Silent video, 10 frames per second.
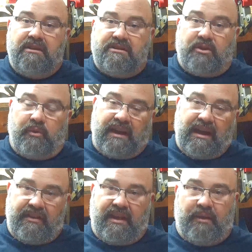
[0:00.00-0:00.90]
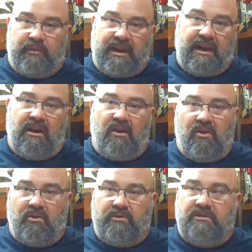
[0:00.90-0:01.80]
So we got that. We got
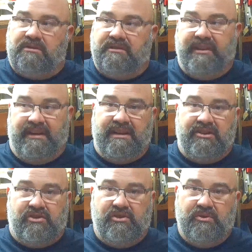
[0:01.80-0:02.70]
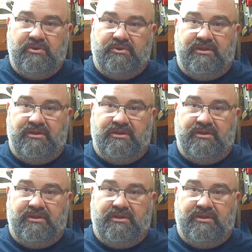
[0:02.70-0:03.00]
all the issues